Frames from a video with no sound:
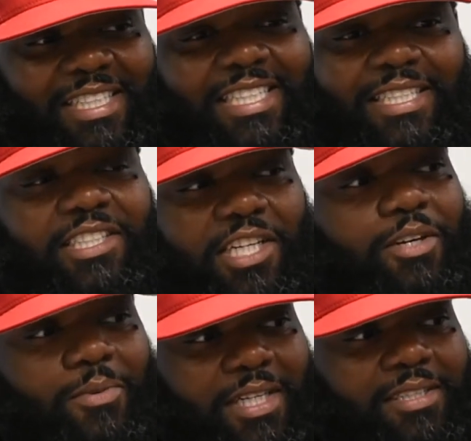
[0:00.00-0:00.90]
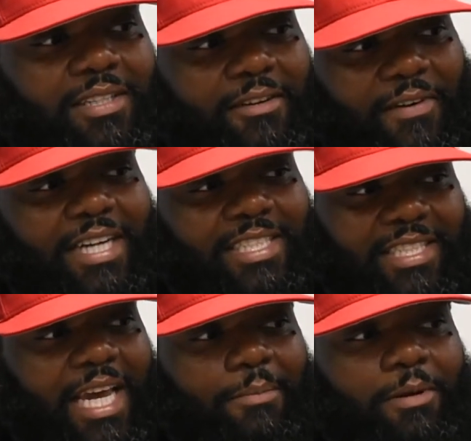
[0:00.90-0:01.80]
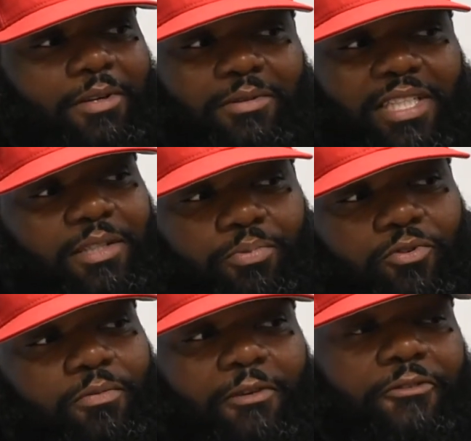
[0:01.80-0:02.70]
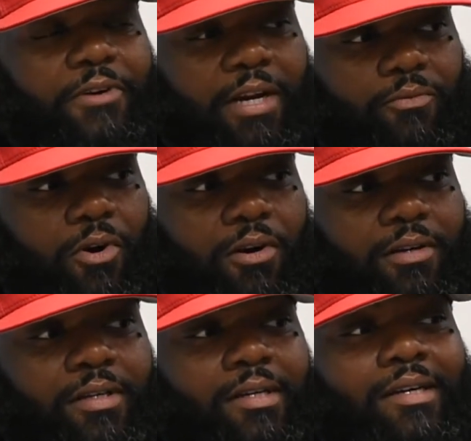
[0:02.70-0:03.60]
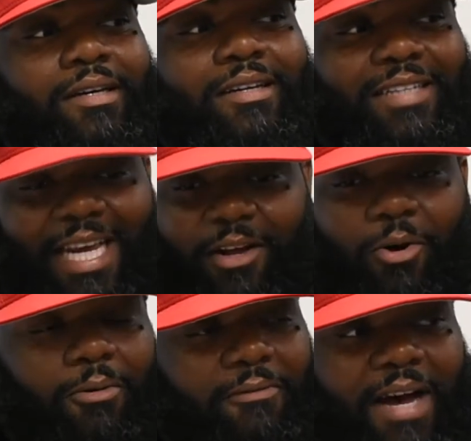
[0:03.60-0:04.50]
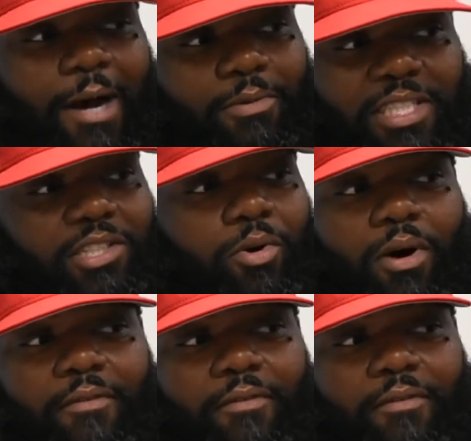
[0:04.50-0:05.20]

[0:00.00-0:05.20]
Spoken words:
disingenuousness. If I just came up to you just to prove my friend wrong, that whole vibe would just throw